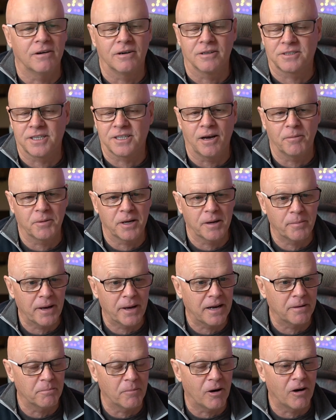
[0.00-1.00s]
Oh, tell me
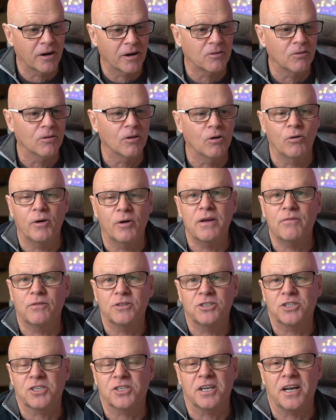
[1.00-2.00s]
about it, Michael. Or
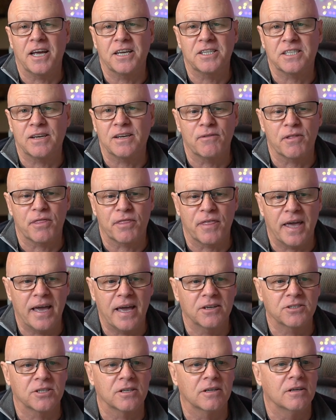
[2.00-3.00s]
even just an
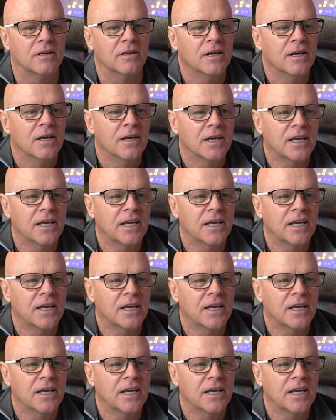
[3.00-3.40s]
A7000.